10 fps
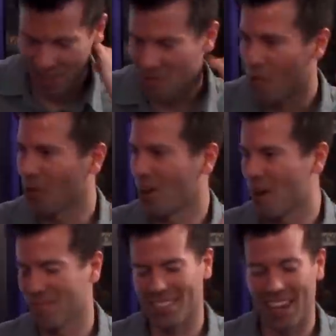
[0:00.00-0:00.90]
are like polar
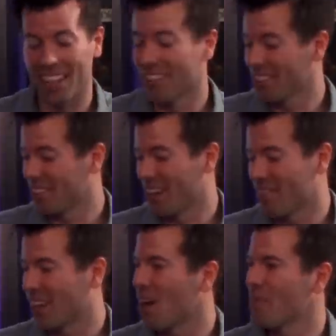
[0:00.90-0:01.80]
opposites. I literally don't
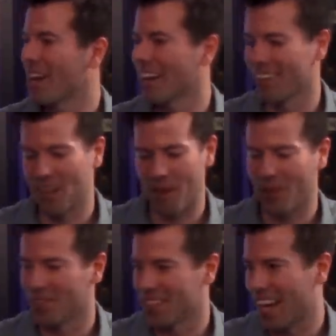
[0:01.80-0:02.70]
have a combat icon in my
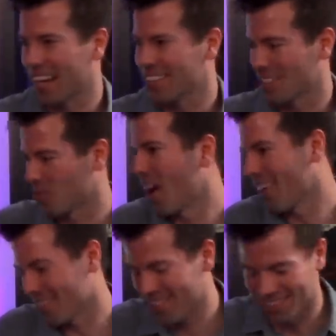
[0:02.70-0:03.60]
whole deck, just
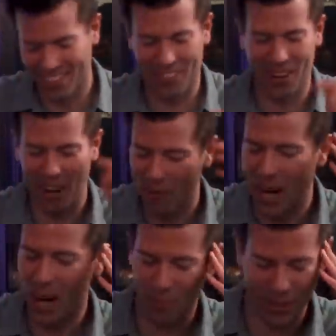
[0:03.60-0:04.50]
wilds. Like when
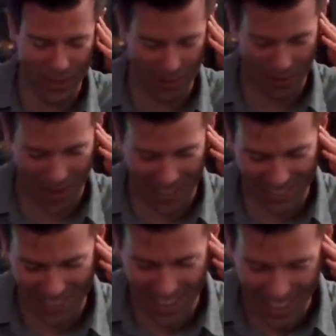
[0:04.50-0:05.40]
I help you, it's with
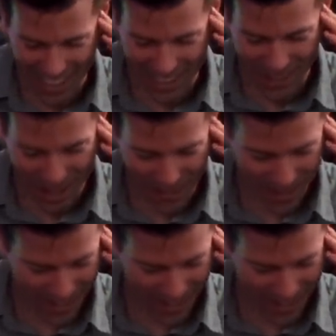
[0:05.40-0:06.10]
wilds. You have no